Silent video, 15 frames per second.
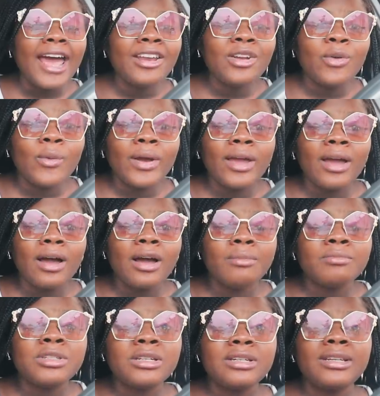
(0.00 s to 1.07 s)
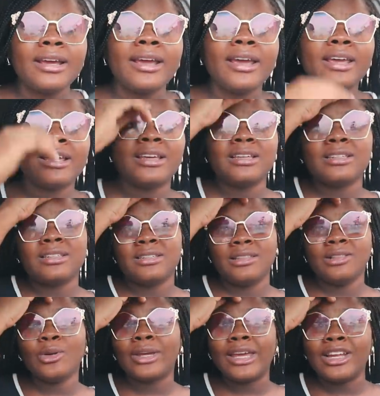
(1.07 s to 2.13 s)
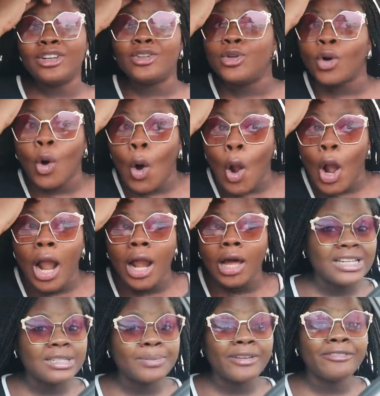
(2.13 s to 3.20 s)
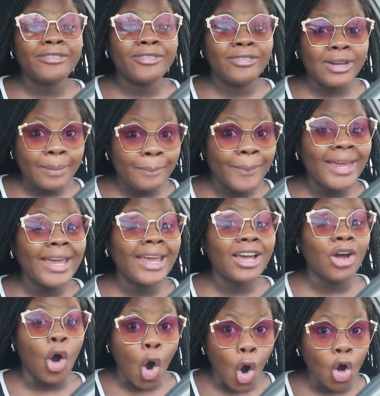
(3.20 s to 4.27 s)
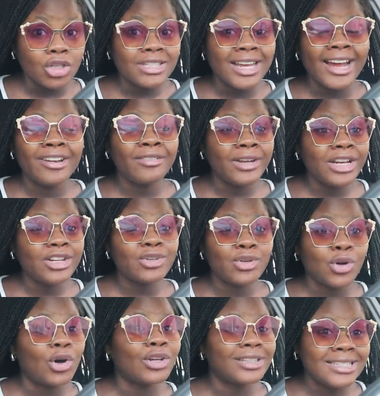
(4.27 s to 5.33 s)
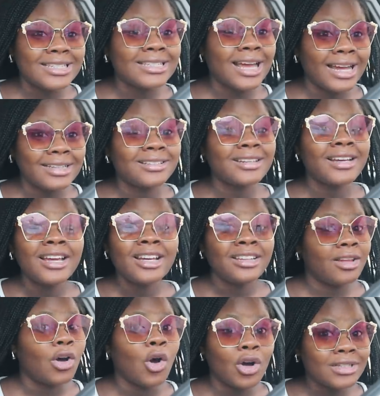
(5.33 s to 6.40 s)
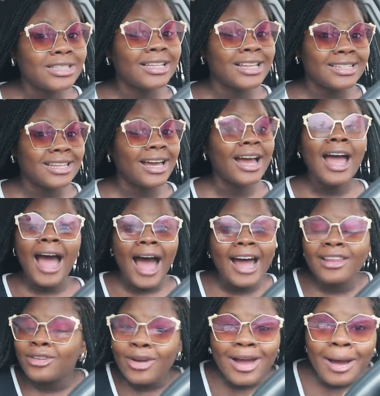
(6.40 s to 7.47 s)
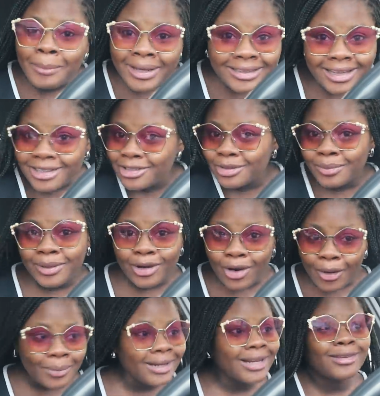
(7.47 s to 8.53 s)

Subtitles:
Anyway, today is looking dull. It's been flipping hot. I really do not understand the hotness that I thought Hamatan should be coming.